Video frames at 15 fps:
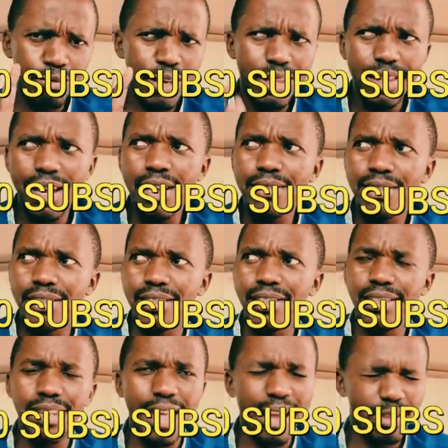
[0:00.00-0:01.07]
3,000,
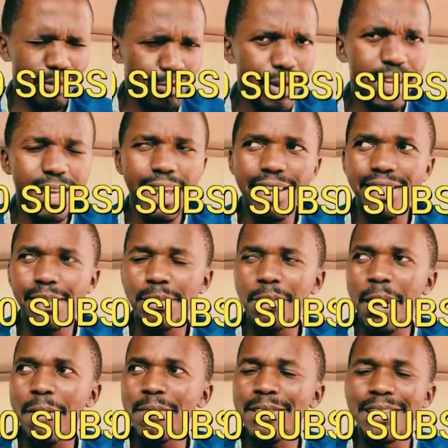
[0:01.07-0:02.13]
3K
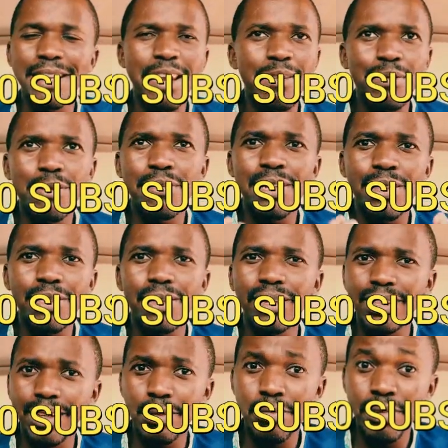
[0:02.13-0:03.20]
subscribers. I never really
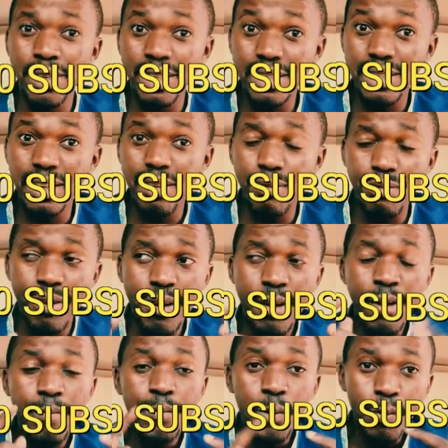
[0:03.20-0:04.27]
thought that we would achieve
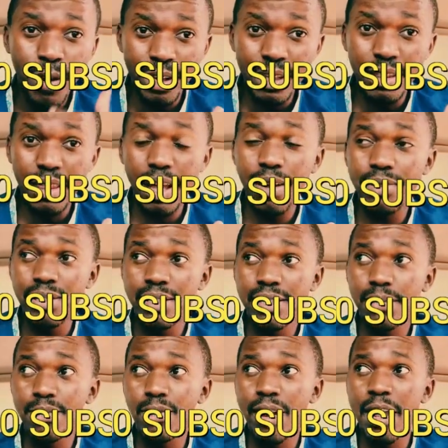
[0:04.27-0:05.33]
1,000
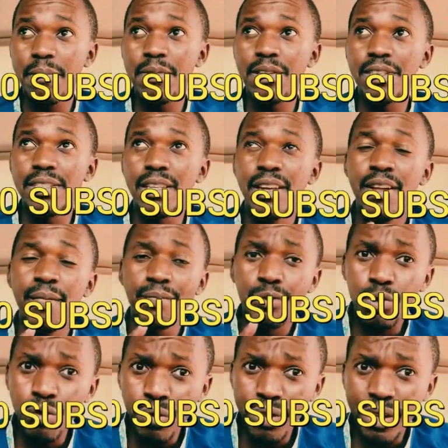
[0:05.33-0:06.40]
subscribers,
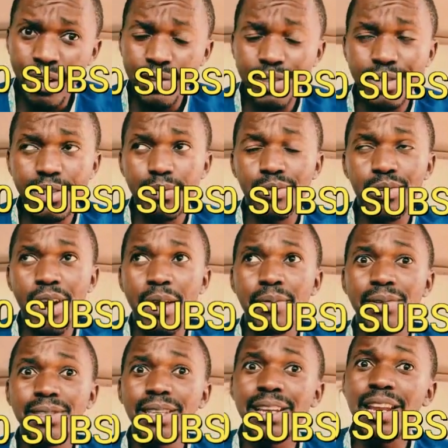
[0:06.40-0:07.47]
2,000
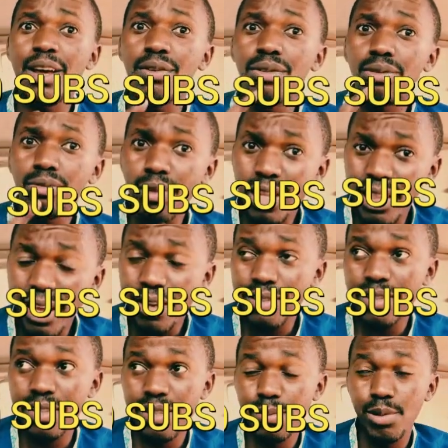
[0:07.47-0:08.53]
subscribers, and now
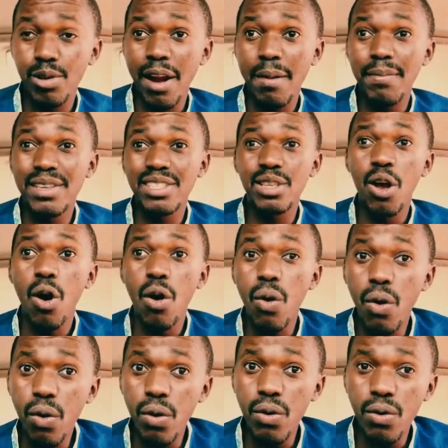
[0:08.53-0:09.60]
3,000 subscribers,
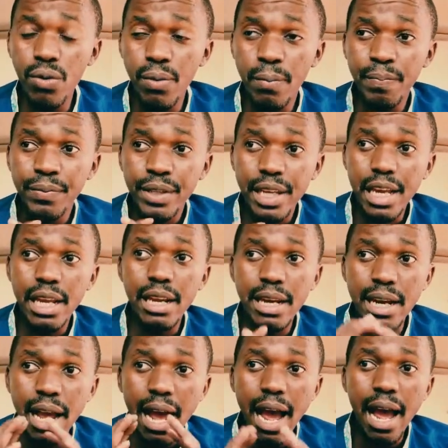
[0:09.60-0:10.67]
all
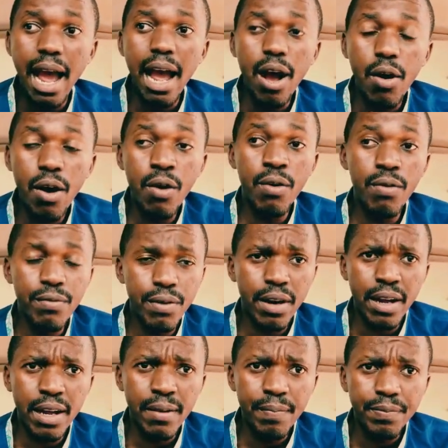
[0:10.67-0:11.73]
in
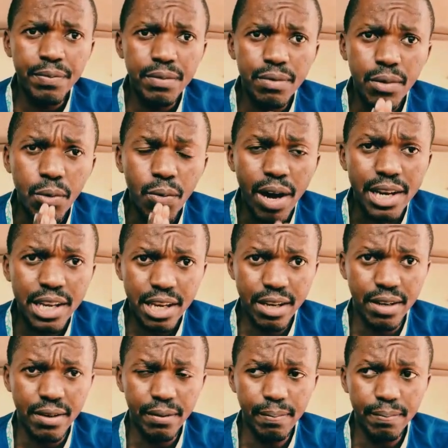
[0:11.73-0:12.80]
over 1
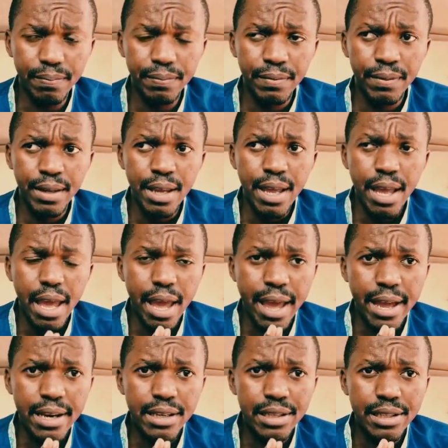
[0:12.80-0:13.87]
year.
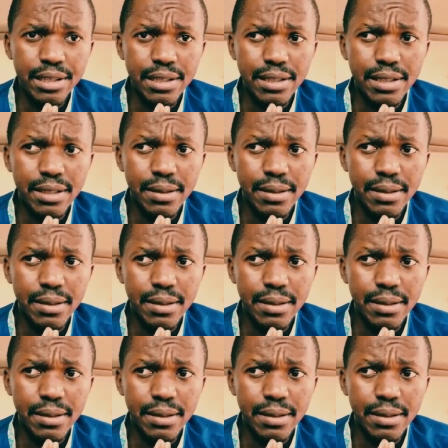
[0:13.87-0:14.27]
And